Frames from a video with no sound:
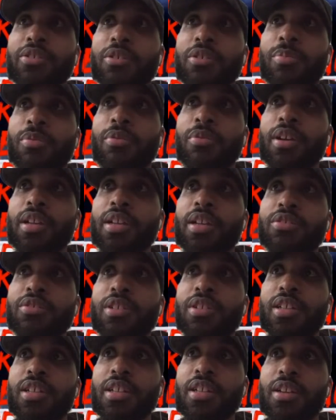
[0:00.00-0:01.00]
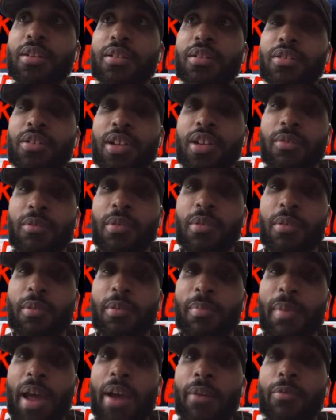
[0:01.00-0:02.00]
your point. You could have you could have went with
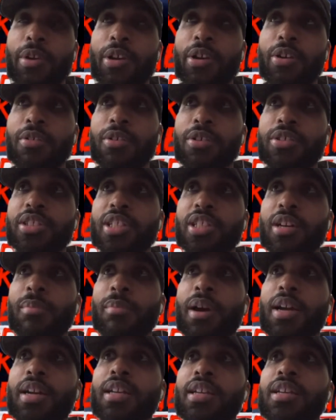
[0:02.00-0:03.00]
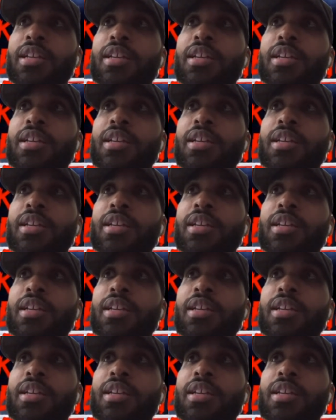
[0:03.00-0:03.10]
Matt yeah. Riddle or somebody.